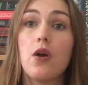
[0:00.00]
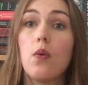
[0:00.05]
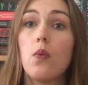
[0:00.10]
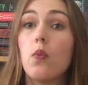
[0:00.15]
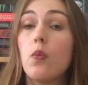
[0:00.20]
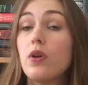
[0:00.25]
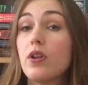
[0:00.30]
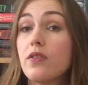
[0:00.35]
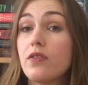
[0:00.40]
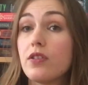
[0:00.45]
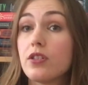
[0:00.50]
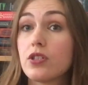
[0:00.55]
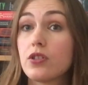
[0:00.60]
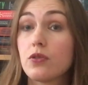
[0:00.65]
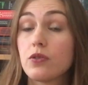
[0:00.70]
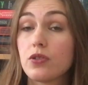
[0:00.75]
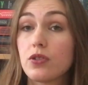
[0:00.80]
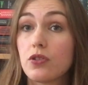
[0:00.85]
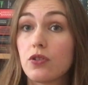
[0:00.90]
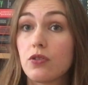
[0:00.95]
one of the
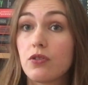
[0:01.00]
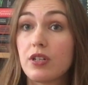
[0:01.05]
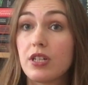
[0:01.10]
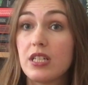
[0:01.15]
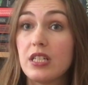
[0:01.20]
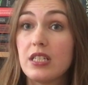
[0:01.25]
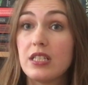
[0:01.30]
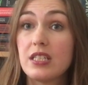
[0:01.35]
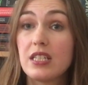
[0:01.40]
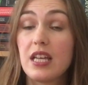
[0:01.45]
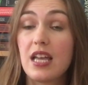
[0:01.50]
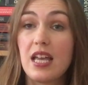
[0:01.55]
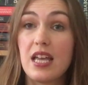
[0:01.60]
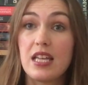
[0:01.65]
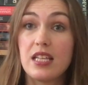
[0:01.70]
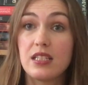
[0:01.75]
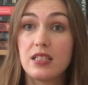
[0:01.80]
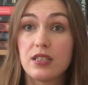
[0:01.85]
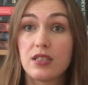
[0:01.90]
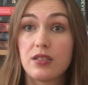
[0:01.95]
short stories
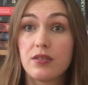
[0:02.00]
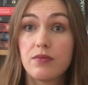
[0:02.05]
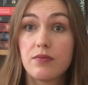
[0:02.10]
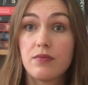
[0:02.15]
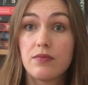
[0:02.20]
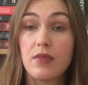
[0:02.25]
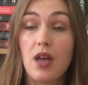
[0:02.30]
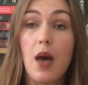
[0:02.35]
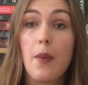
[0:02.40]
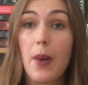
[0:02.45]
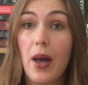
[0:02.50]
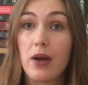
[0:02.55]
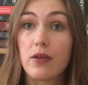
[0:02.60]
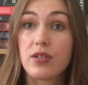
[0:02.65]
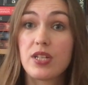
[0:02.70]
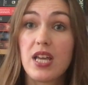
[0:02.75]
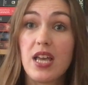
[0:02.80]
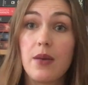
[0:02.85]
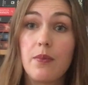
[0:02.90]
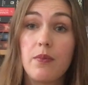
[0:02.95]
is about
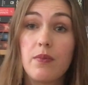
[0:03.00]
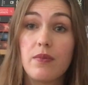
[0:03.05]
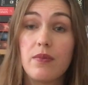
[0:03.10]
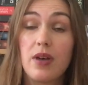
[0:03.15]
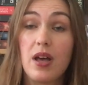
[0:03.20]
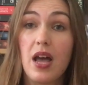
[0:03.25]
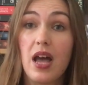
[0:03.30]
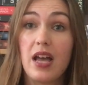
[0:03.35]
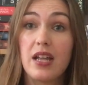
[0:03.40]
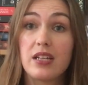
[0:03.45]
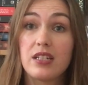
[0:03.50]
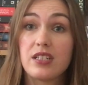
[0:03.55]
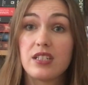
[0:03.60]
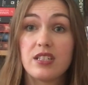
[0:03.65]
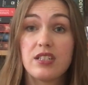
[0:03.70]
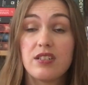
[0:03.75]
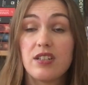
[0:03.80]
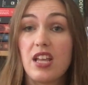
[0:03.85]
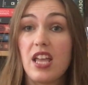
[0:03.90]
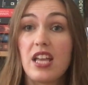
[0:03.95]
him, and
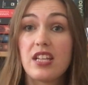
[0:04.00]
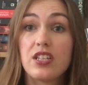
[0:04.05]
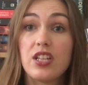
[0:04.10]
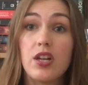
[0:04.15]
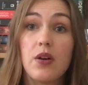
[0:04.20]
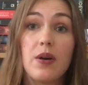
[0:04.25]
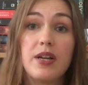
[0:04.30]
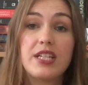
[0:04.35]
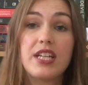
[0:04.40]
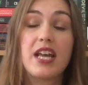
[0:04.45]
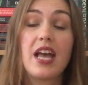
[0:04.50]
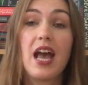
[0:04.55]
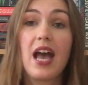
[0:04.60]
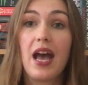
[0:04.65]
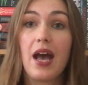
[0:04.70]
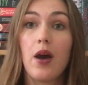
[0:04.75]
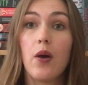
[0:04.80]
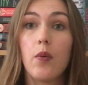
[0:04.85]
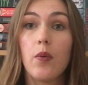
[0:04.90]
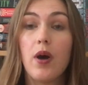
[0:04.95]
he has no idea
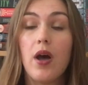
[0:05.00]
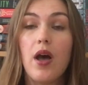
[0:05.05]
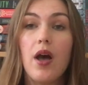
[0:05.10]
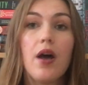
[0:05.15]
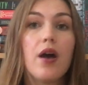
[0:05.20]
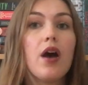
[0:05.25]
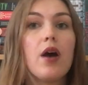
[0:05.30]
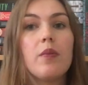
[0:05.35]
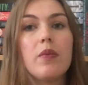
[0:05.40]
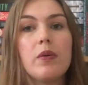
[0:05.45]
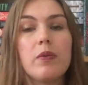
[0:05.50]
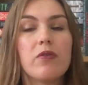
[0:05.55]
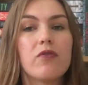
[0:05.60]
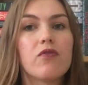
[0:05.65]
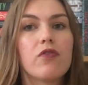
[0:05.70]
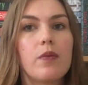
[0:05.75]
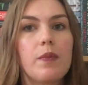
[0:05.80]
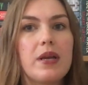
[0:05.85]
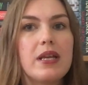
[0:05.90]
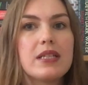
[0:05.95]
how a moment
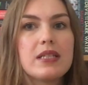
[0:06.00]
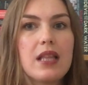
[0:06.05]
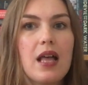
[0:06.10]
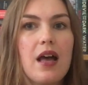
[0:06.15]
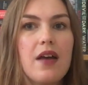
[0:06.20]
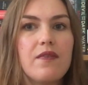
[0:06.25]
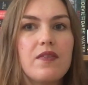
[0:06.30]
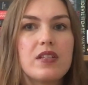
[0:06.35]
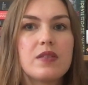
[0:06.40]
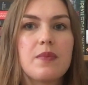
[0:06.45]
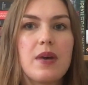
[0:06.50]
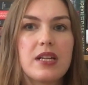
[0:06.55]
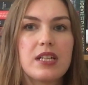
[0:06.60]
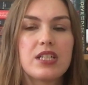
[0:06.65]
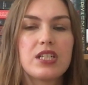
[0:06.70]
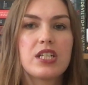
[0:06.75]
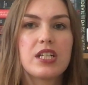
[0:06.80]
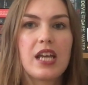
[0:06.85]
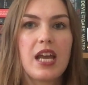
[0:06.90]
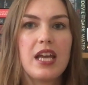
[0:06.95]
from his life has
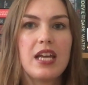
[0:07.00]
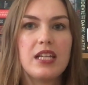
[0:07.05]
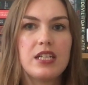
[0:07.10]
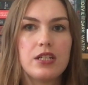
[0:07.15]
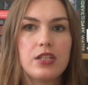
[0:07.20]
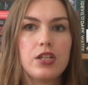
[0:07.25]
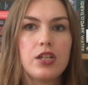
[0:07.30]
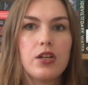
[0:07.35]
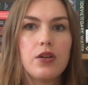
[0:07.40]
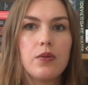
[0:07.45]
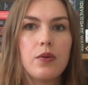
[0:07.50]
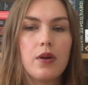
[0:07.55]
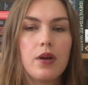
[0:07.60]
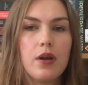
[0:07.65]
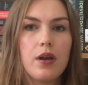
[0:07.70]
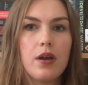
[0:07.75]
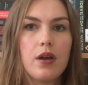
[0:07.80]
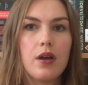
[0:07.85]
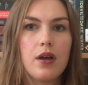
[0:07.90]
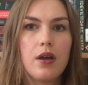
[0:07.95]
managed to get into
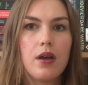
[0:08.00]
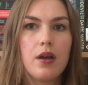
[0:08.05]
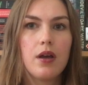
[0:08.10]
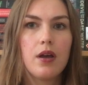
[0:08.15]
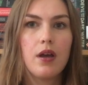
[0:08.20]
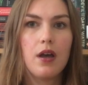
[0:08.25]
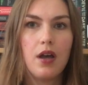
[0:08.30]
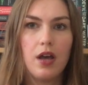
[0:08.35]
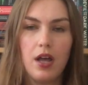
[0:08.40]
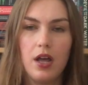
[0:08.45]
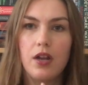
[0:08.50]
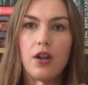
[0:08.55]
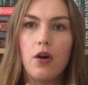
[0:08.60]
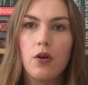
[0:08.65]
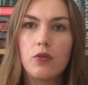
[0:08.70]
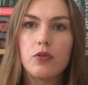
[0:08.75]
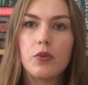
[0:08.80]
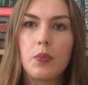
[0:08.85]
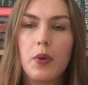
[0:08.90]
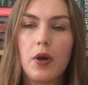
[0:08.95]
an
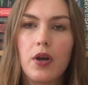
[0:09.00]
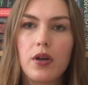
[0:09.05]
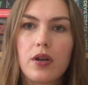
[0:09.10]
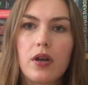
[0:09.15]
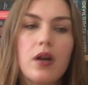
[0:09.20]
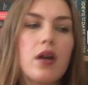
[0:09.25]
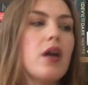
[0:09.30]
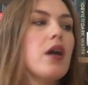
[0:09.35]
old book.